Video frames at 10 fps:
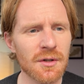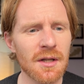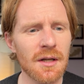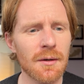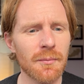
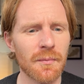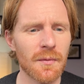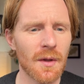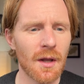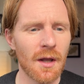key.
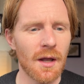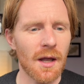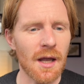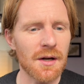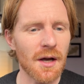
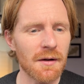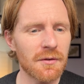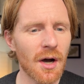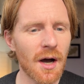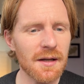And I've
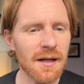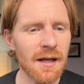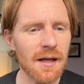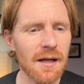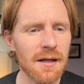got
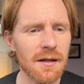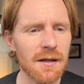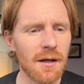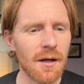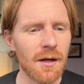a
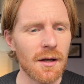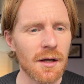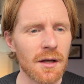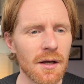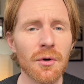
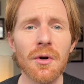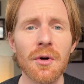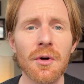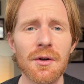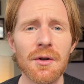historical
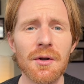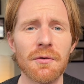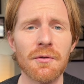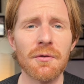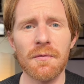calendar
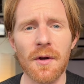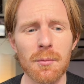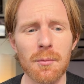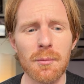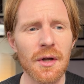for
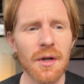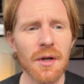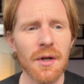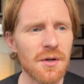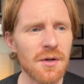February
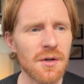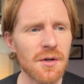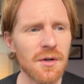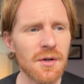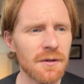of
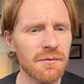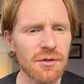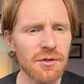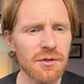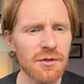1952.